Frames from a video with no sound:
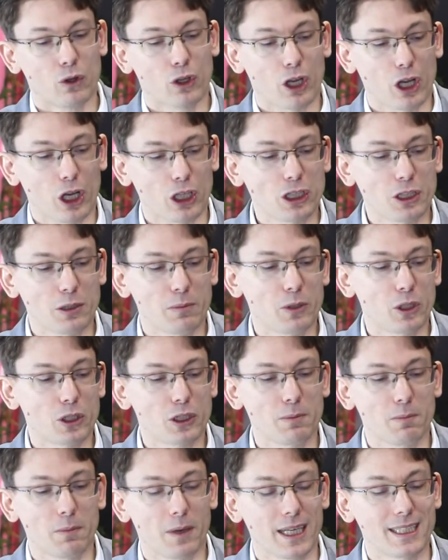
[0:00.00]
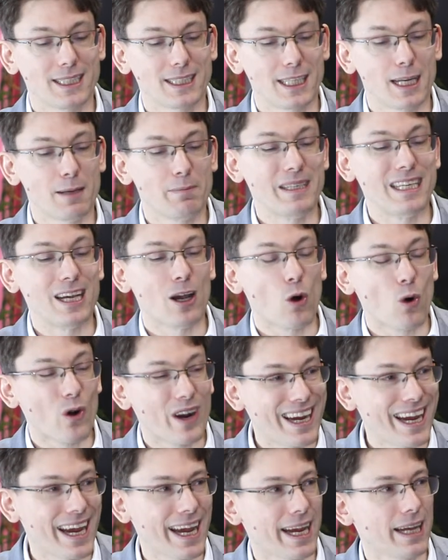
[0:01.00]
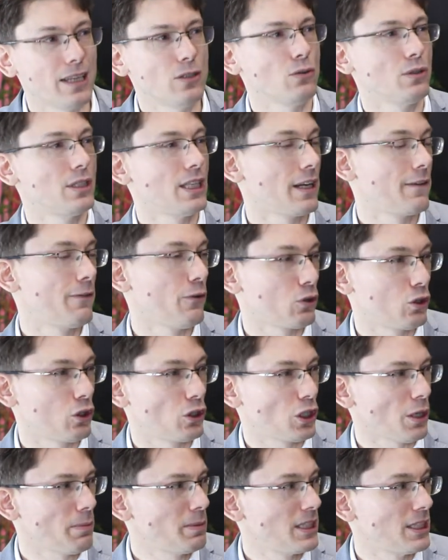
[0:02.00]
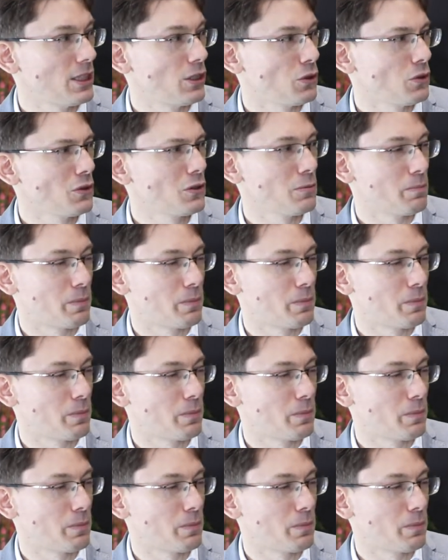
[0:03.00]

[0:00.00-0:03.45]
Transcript: customers might still be okay to take for the substitute,